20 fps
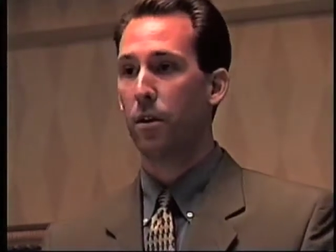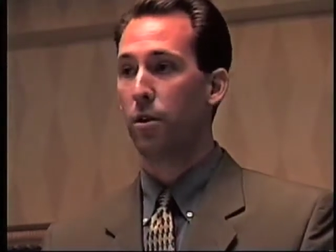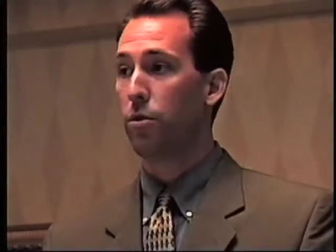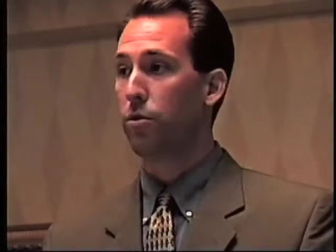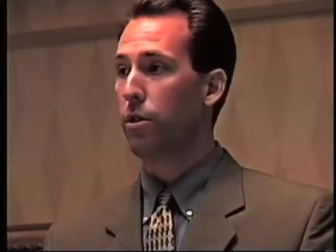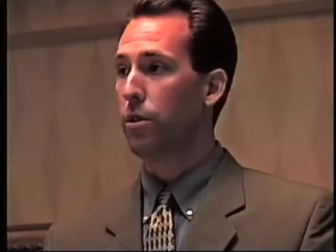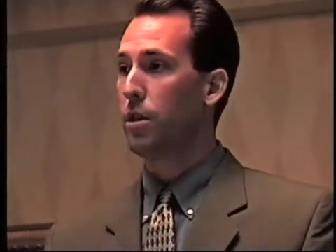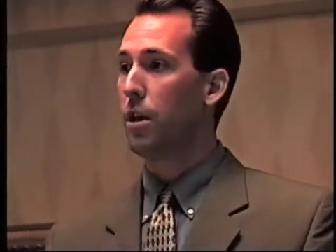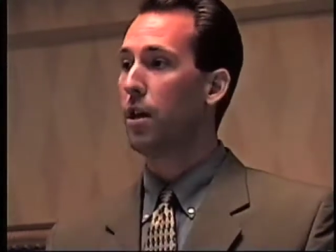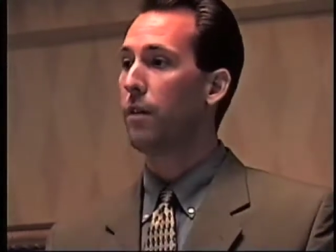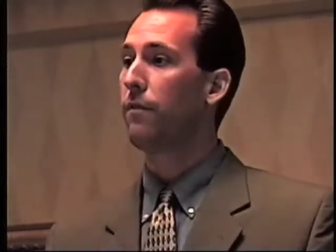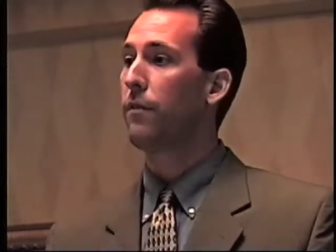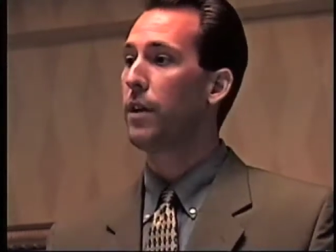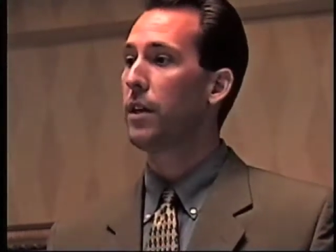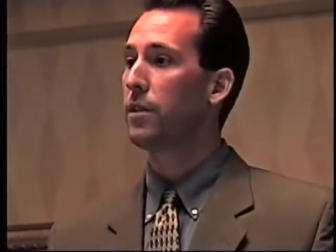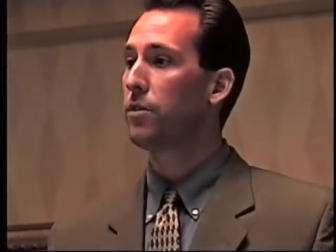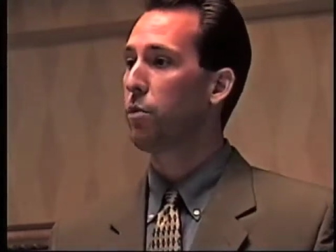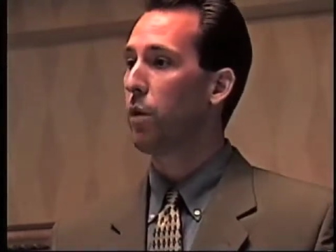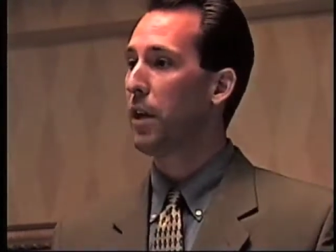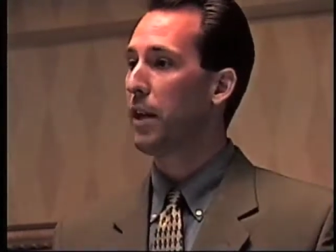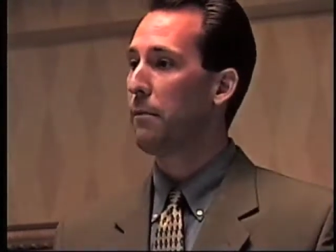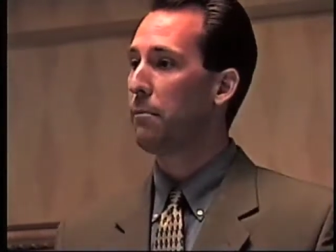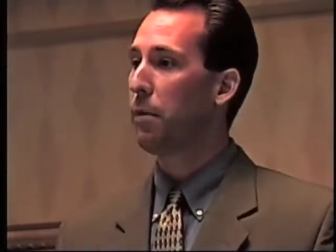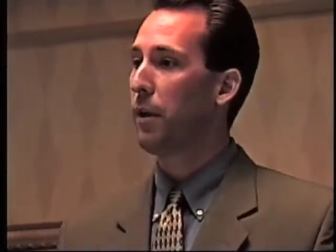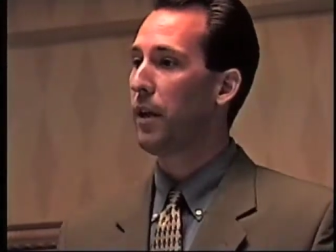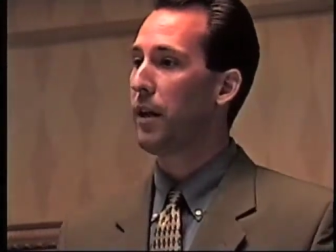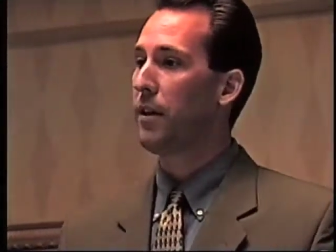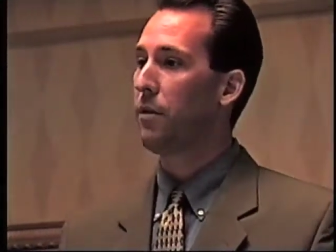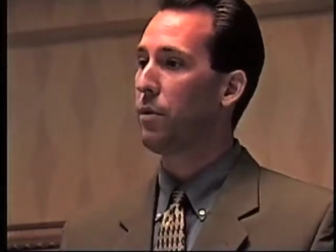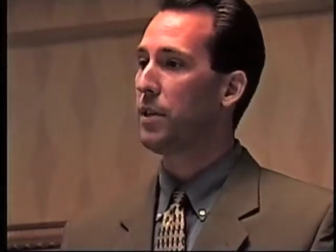Who's a young Venezuelan
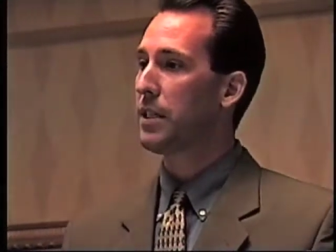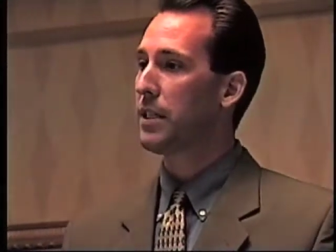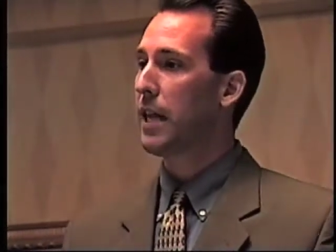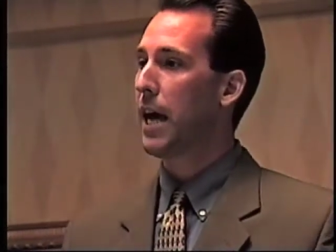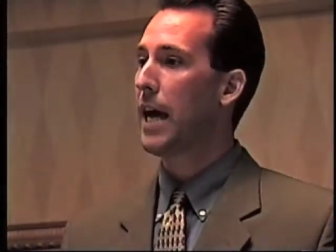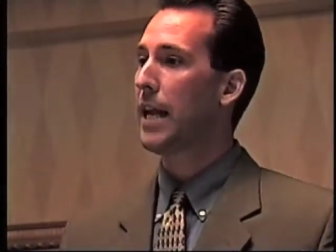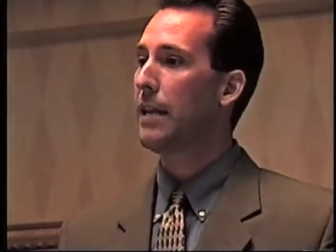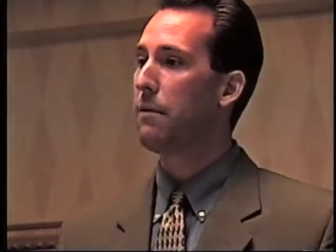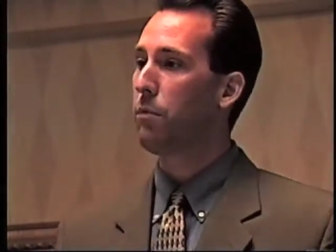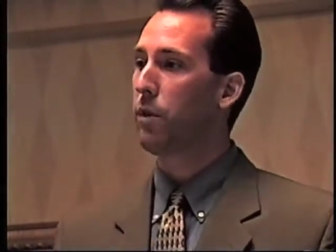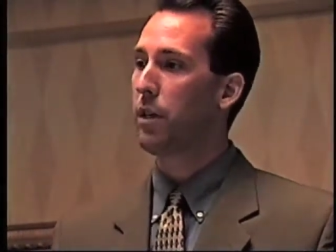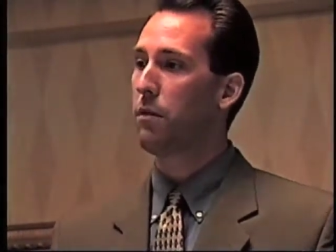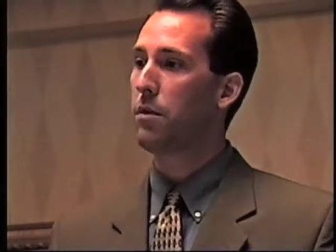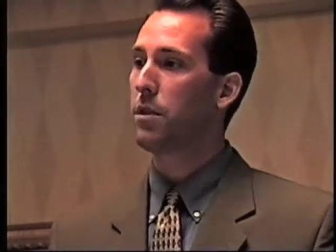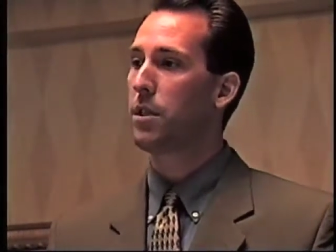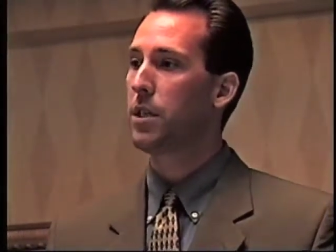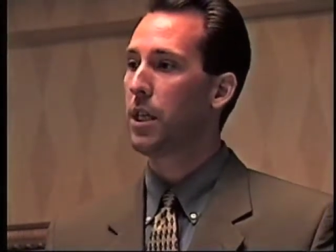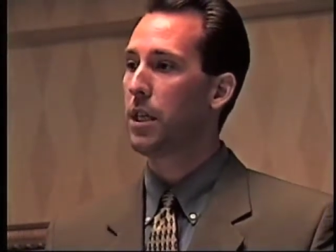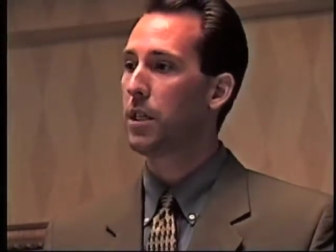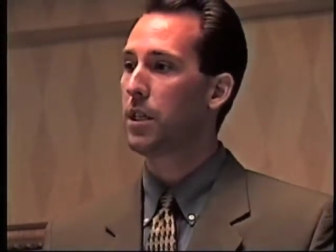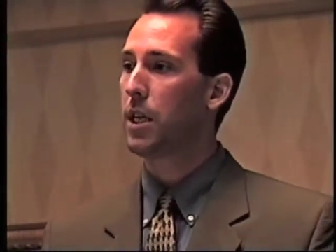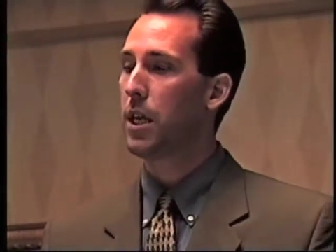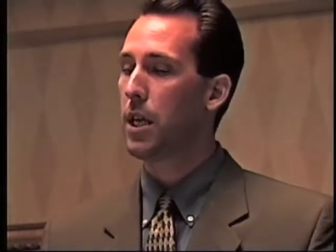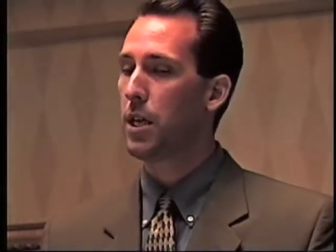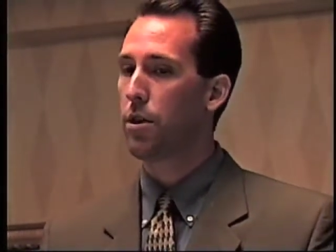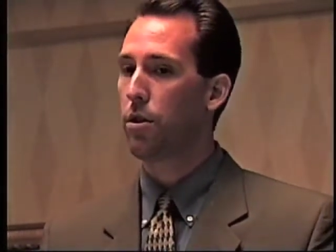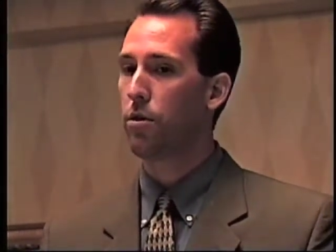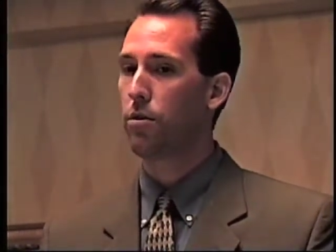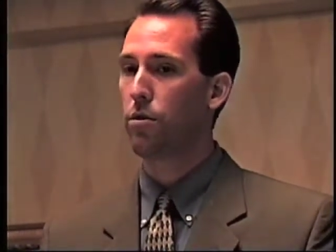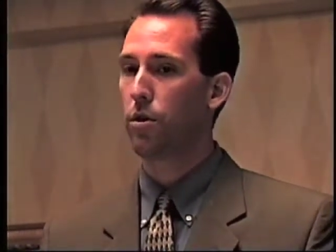player. We signed him when he was
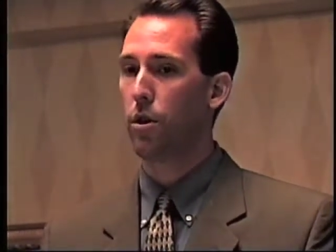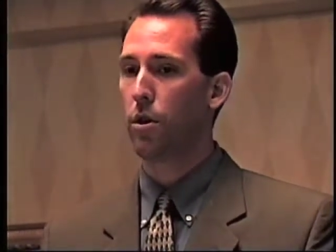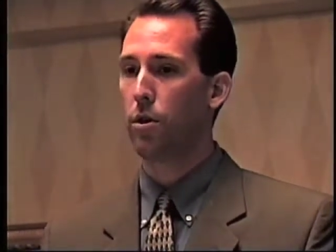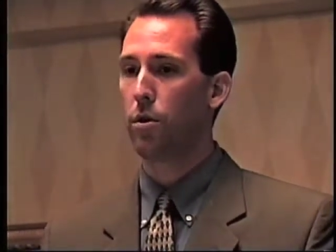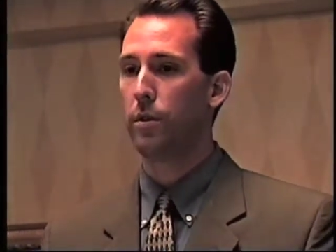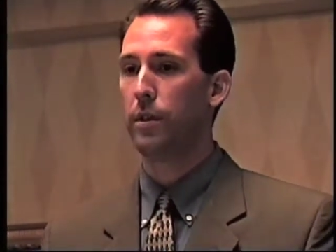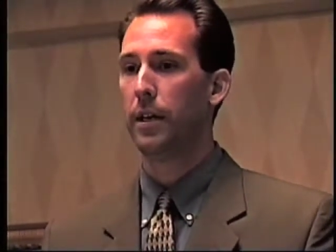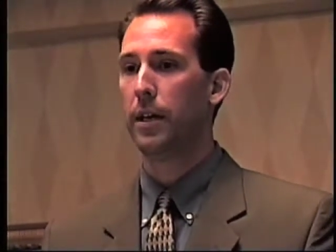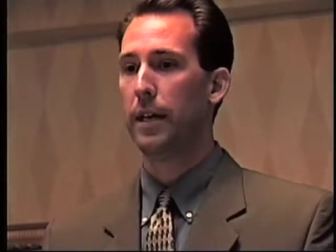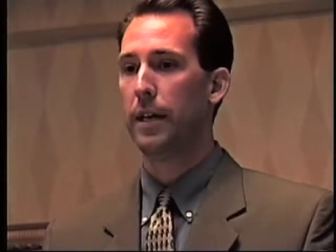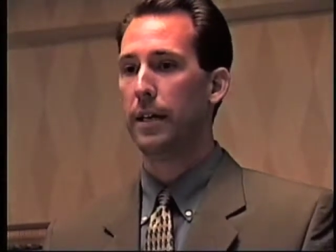16 years old.